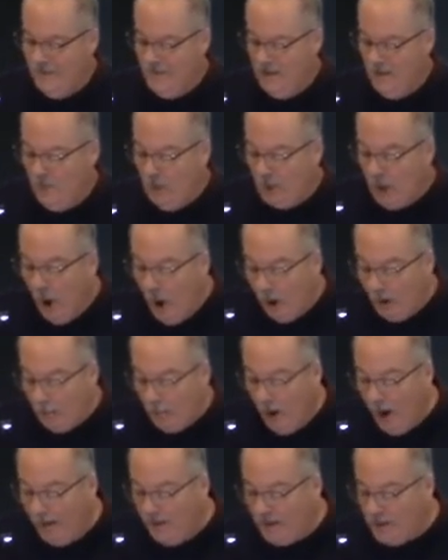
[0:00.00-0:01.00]
We're called
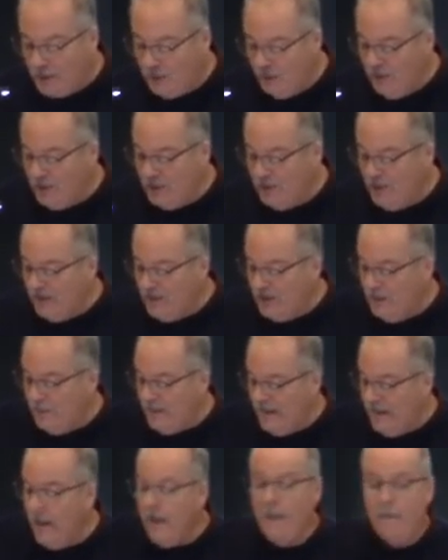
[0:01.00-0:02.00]
upon as Christians to
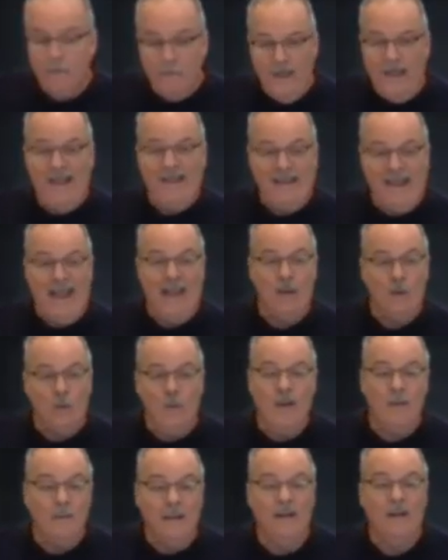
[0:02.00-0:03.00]
be men and
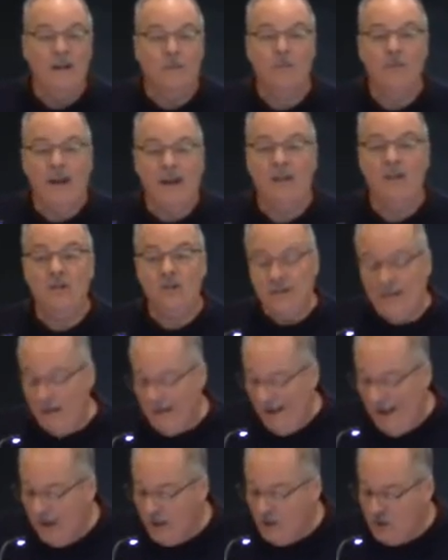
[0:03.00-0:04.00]
women of
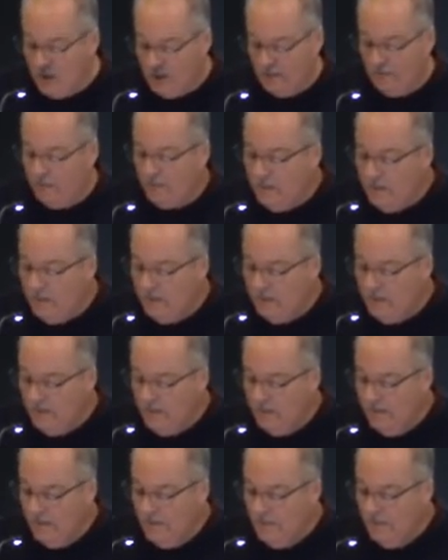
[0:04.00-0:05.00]
reconciliation,
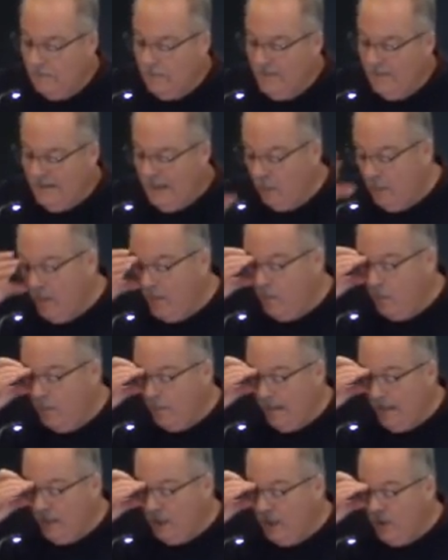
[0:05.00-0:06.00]
that we would
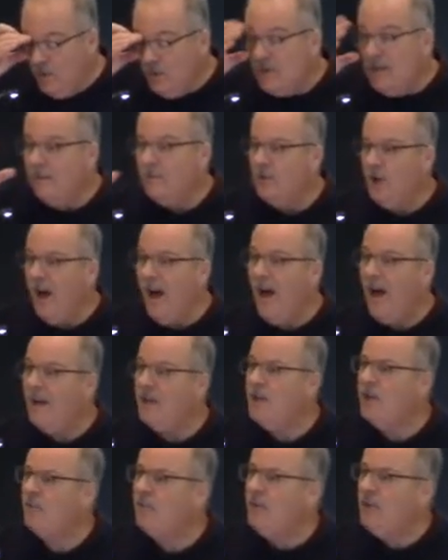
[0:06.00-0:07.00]
be used of
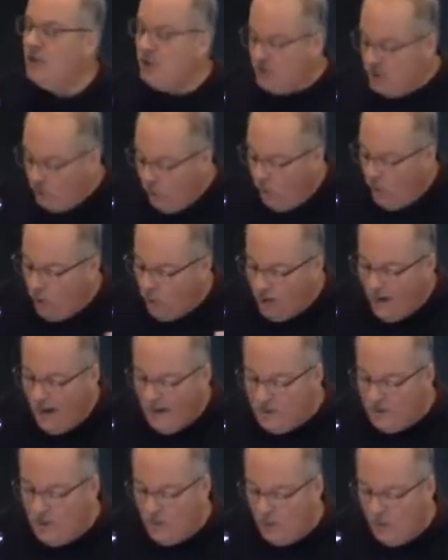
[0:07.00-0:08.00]
God to restore,
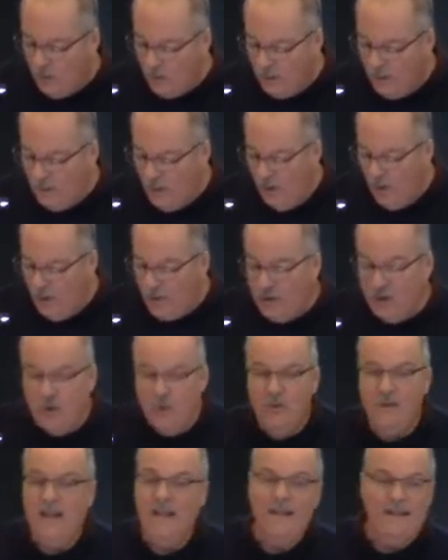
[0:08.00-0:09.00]
as it were, those
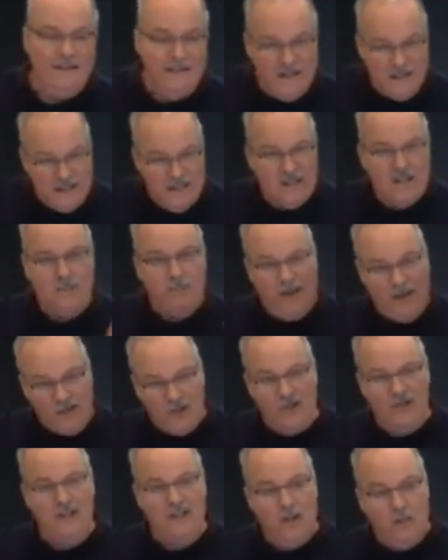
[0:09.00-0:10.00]
who, and
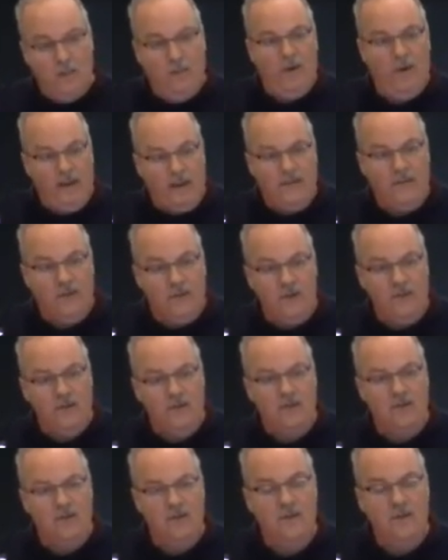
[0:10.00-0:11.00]
especially the
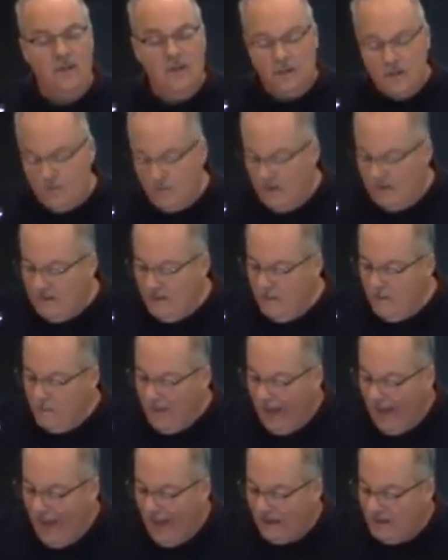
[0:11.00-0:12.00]
believers, to bring them
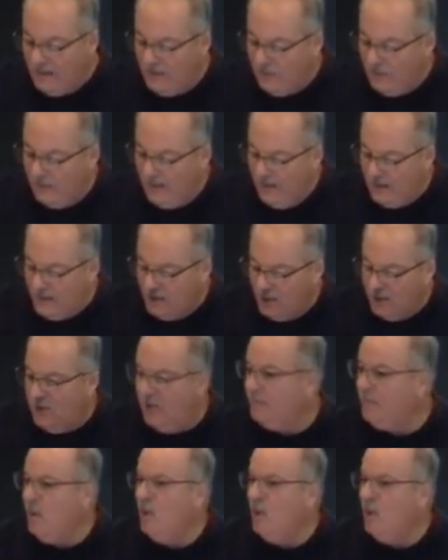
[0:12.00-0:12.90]
back to relationship.